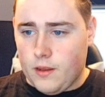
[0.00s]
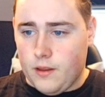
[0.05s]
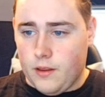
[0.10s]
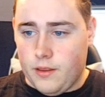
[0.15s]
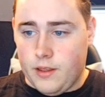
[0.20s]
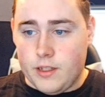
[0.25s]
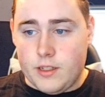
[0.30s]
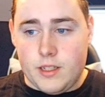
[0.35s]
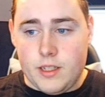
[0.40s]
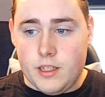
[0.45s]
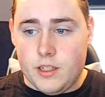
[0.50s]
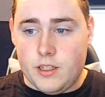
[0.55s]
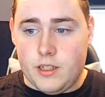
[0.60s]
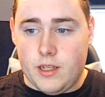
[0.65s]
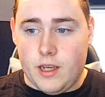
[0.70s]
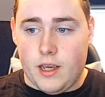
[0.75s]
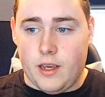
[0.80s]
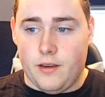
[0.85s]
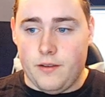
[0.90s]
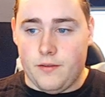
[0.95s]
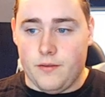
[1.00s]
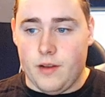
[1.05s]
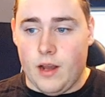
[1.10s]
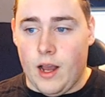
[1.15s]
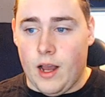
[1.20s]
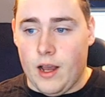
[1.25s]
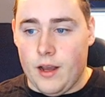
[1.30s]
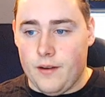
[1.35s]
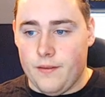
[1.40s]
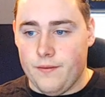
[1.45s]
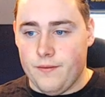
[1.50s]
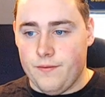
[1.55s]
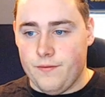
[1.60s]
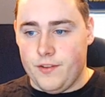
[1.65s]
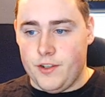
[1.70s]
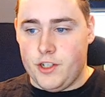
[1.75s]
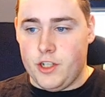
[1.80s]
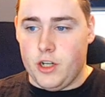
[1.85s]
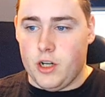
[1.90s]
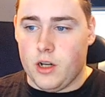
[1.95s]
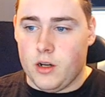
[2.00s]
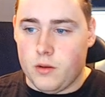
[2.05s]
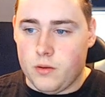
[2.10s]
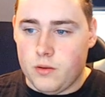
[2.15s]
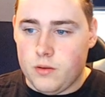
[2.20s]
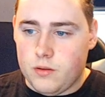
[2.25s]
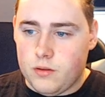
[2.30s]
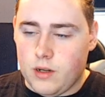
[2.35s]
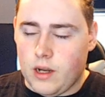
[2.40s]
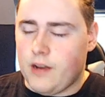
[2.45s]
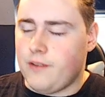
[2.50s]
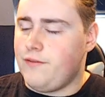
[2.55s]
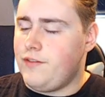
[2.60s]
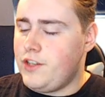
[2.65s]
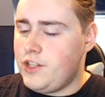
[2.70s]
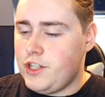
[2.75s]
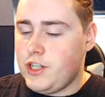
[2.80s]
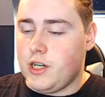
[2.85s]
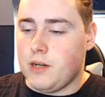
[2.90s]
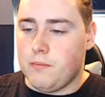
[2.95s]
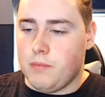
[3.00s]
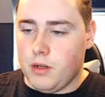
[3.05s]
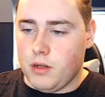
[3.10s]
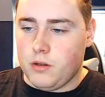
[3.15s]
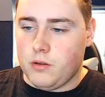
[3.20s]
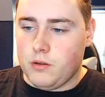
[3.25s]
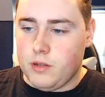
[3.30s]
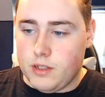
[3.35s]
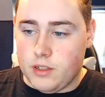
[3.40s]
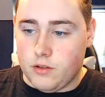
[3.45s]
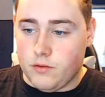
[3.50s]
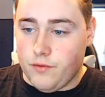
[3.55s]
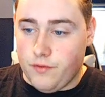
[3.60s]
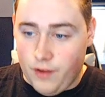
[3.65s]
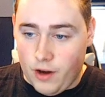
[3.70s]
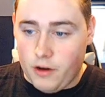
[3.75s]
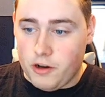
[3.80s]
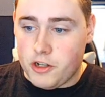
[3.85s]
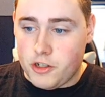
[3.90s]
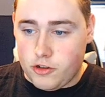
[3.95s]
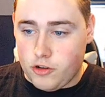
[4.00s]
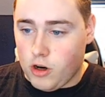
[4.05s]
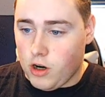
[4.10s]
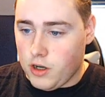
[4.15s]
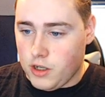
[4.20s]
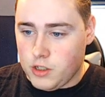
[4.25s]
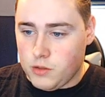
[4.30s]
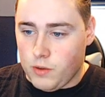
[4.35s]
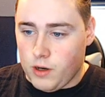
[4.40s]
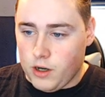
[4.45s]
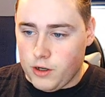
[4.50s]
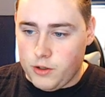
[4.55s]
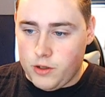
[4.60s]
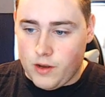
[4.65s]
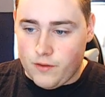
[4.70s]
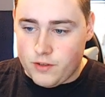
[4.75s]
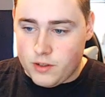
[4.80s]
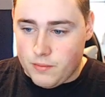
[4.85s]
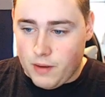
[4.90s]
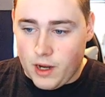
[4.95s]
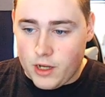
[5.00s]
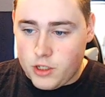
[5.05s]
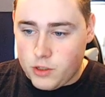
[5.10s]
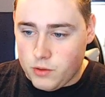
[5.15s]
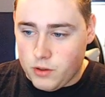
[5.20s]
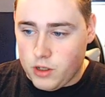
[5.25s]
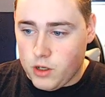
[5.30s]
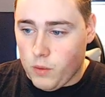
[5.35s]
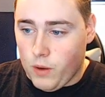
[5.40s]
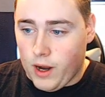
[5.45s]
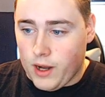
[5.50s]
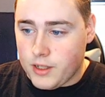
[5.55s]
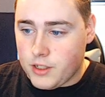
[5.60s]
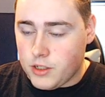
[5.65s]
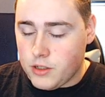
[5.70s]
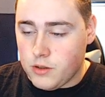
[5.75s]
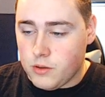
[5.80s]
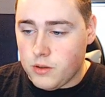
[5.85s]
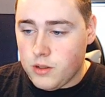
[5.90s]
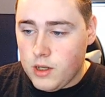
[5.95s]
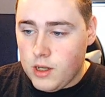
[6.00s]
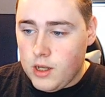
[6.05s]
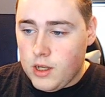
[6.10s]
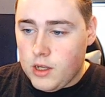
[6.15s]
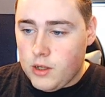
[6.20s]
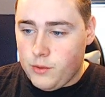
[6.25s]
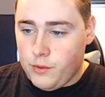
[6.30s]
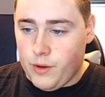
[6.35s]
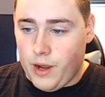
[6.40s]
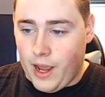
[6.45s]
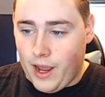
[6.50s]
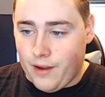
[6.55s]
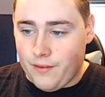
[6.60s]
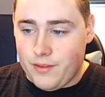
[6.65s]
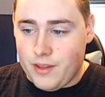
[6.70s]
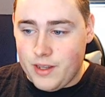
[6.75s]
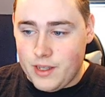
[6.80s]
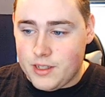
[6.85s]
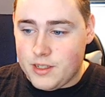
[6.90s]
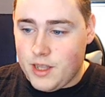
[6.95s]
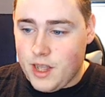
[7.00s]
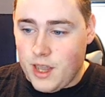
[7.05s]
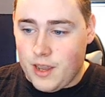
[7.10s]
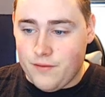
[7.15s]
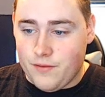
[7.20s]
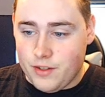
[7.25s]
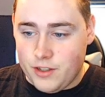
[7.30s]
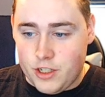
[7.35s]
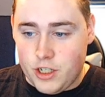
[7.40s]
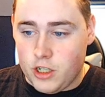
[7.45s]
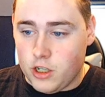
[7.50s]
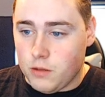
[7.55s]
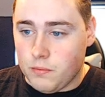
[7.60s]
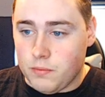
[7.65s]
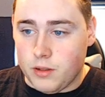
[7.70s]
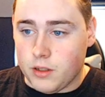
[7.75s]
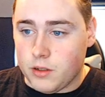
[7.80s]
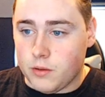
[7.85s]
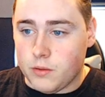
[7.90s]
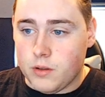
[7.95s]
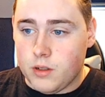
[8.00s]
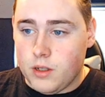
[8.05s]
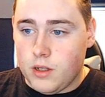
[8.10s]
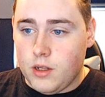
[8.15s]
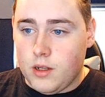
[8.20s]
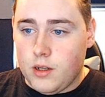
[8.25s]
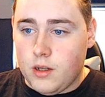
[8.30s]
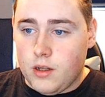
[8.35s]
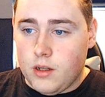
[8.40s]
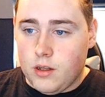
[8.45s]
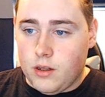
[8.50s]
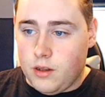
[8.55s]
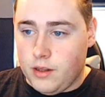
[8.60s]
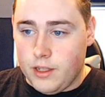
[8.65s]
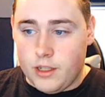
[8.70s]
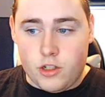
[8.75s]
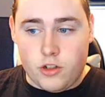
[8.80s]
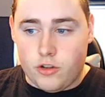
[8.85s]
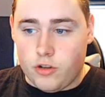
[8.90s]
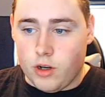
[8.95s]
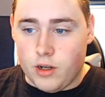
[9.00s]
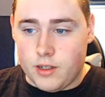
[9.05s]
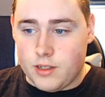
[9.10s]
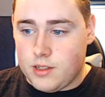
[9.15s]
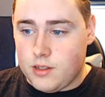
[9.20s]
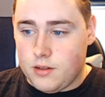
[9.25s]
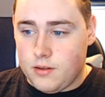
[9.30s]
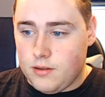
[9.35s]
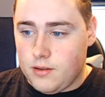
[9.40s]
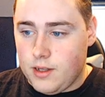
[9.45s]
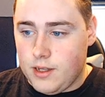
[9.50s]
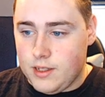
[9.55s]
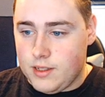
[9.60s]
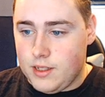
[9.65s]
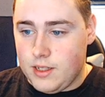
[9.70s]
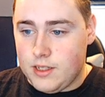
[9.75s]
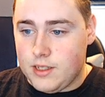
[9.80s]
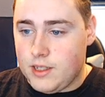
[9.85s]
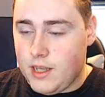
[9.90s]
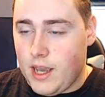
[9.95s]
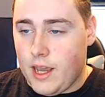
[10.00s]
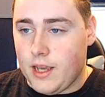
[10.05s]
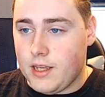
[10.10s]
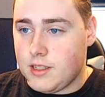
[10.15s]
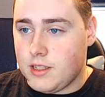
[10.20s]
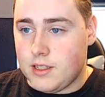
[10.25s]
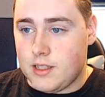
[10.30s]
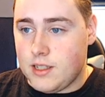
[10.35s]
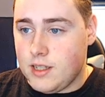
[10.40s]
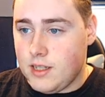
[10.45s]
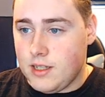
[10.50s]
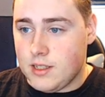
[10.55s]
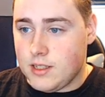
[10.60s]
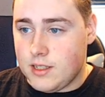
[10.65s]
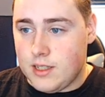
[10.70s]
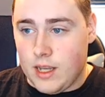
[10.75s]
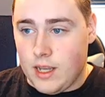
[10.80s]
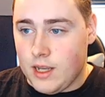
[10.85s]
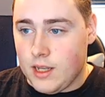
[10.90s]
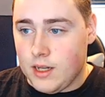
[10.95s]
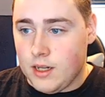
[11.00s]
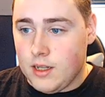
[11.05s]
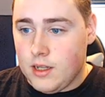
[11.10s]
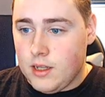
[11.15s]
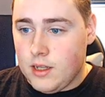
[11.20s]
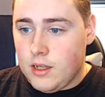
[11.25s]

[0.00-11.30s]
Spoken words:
This EZA Vegeta Blue is very strong as well. You have Zamasu and Gawasu. You have the EZA Vegito Blue. This Trunks, his EZA is insane.